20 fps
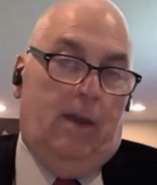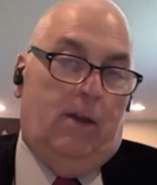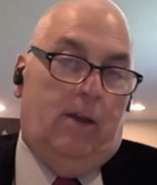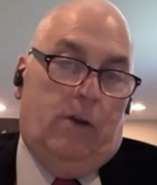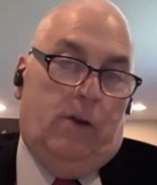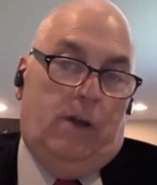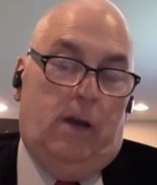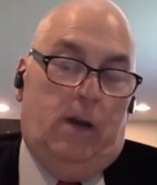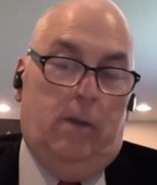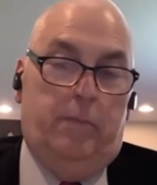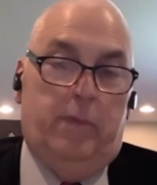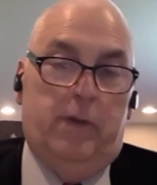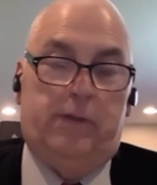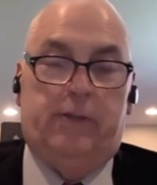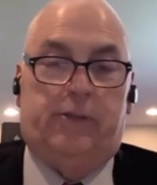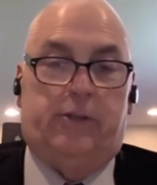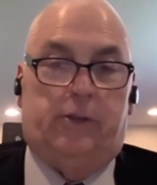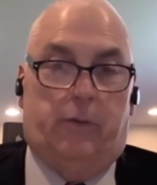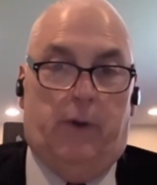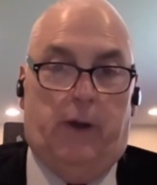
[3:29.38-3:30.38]
And created a
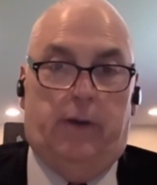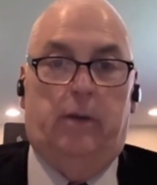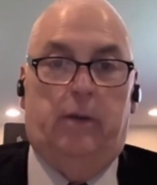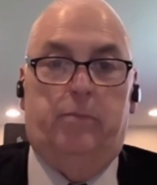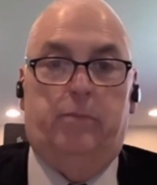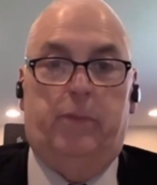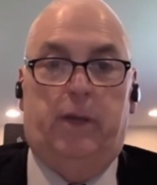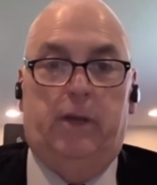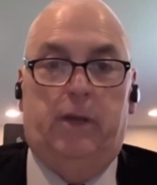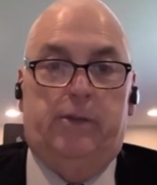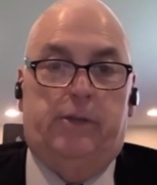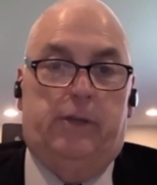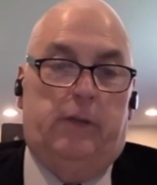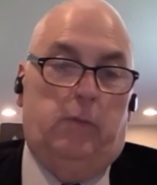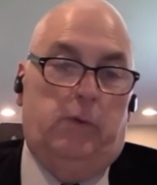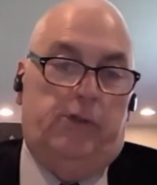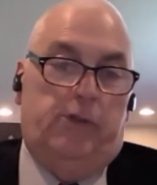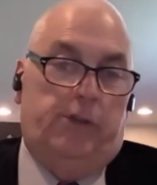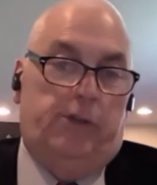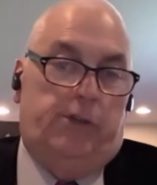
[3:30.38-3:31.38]
business around it because
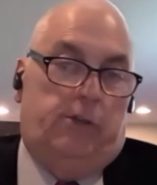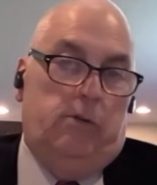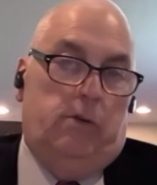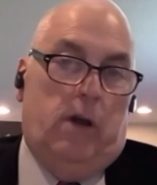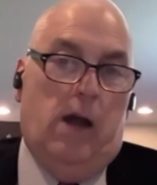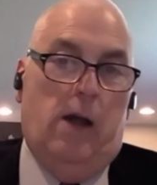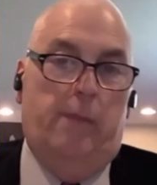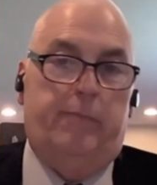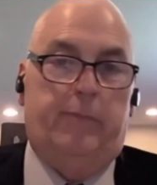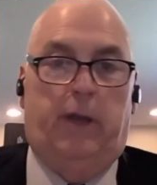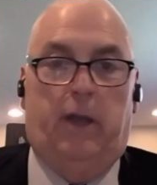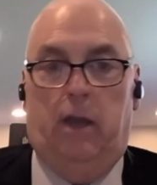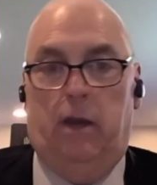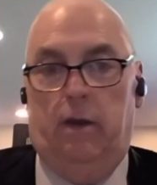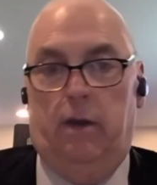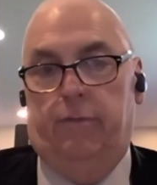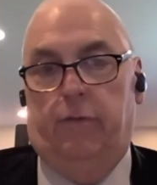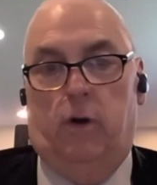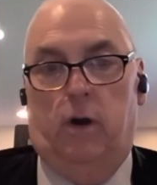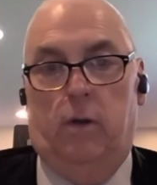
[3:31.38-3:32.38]
it was just too
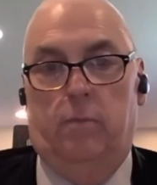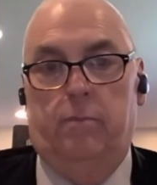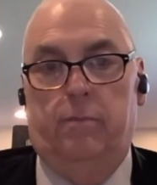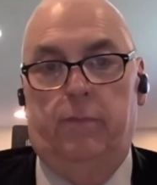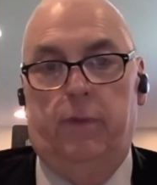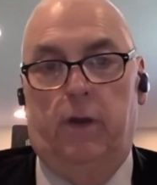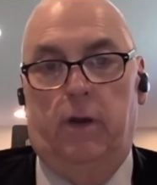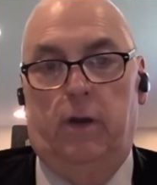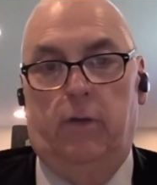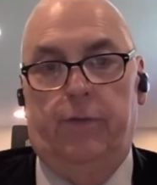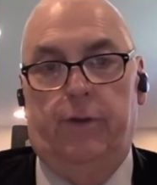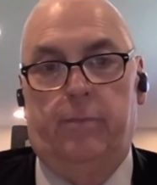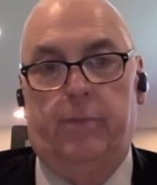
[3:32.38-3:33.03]
complicated for them.